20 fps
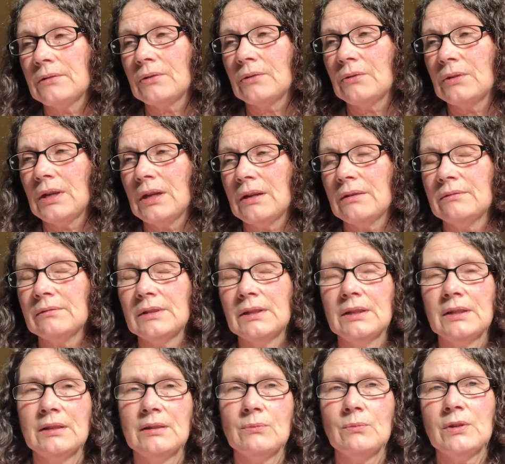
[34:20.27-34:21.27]
yeah,
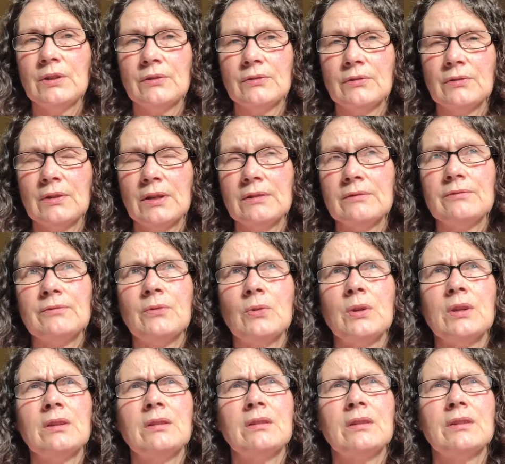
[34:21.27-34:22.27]
we also have
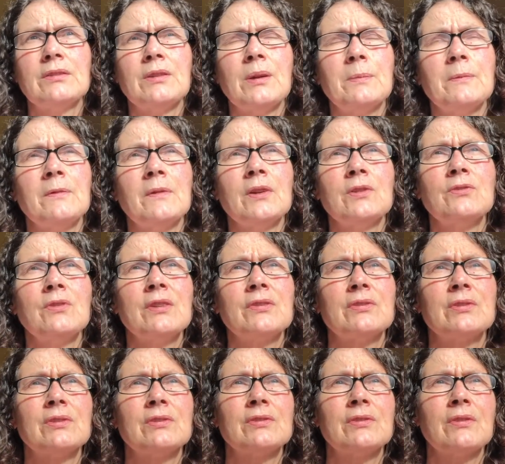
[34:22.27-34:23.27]
foil on top of our
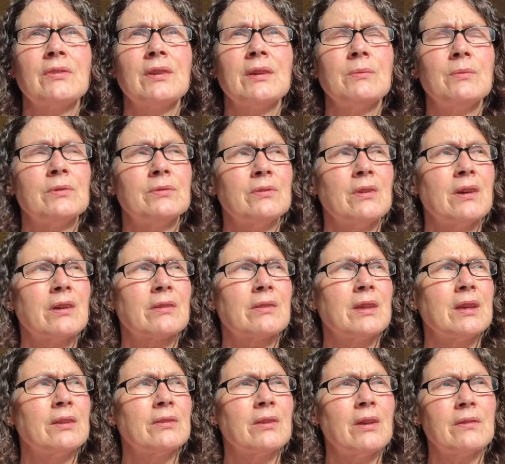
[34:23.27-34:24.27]
dresser so they won't knock
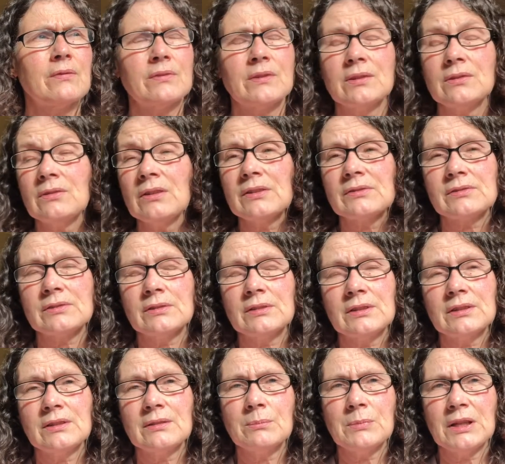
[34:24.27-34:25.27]
things off the dresser
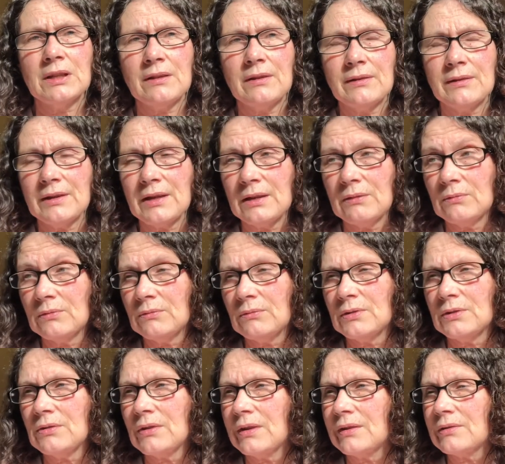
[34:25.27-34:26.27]
in the middle of the night when we're
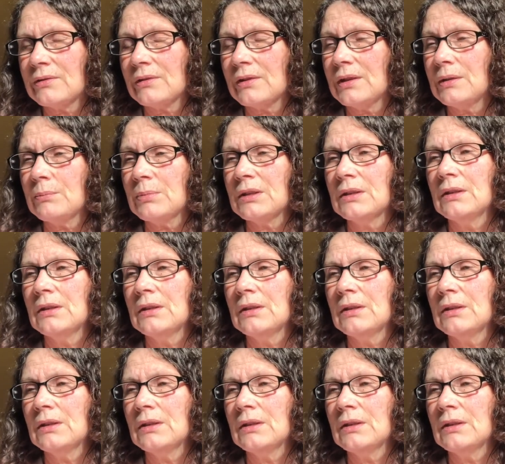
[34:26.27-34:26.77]
trying to sleep,